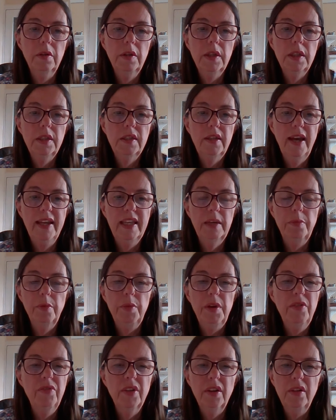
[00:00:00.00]
set up a
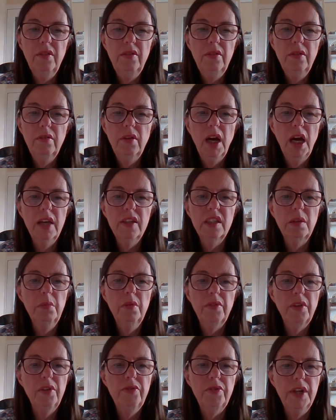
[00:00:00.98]
wee fund, ask some
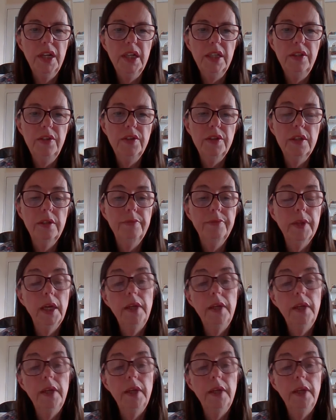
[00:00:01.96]
of our friends.